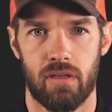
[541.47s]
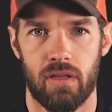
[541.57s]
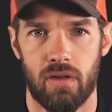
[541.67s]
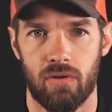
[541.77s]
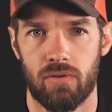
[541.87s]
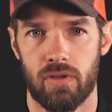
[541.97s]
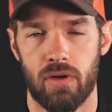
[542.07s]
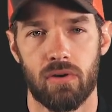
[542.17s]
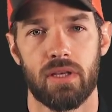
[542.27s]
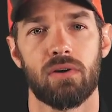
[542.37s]

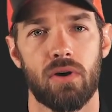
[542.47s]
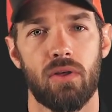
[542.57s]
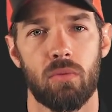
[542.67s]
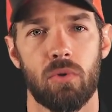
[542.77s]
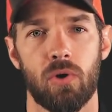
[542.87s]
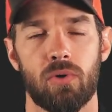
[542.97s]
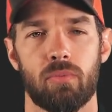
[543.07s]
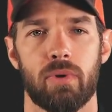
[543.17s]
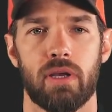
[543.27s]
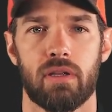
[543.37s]
it'll kill all the
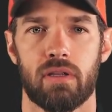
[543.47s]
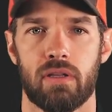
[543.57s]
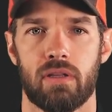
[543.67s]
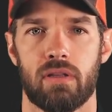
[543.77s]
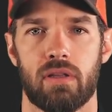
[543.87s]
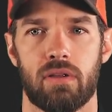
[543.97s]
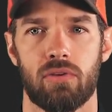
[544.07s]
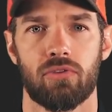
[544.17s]
mold, but you'll